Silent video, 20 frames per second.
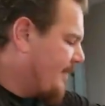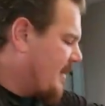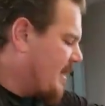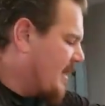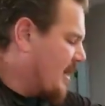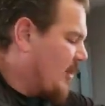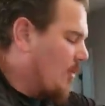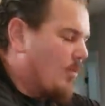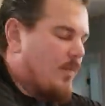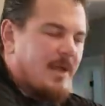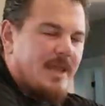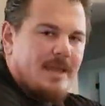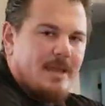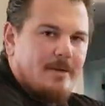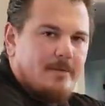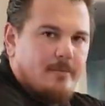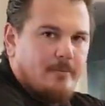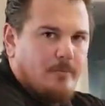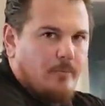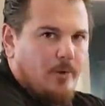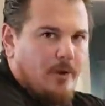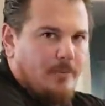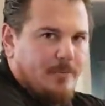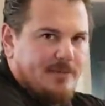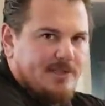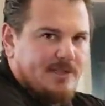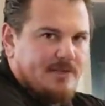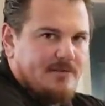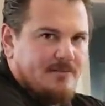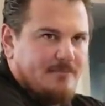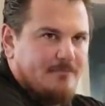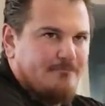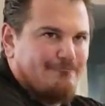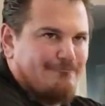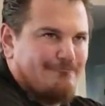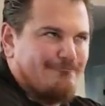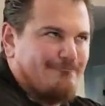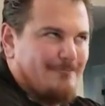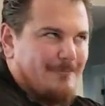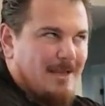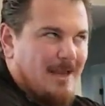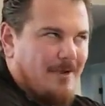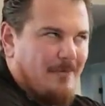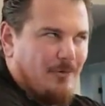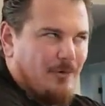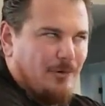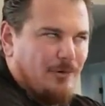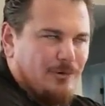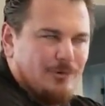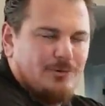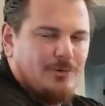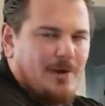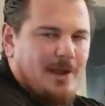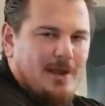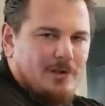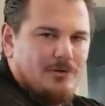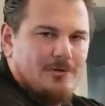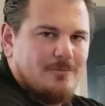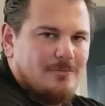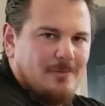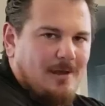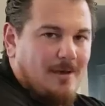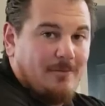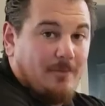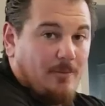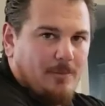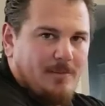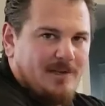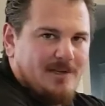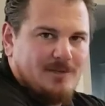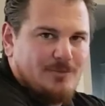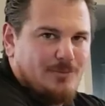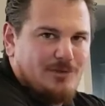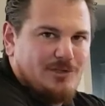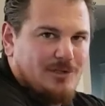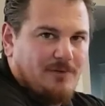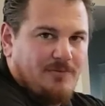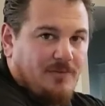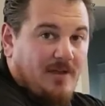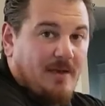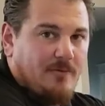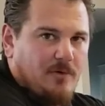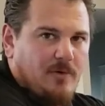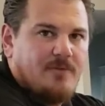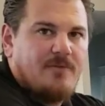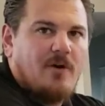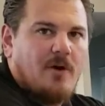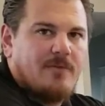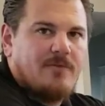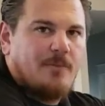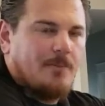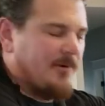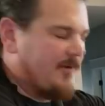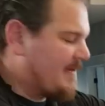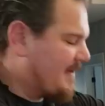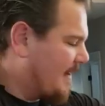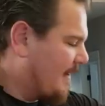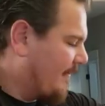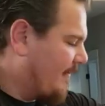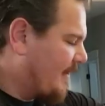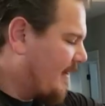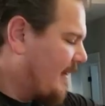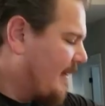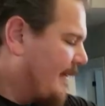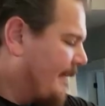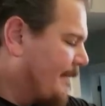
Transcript: you know, we almost never lose range ever because we just don't fly very far from ourselves.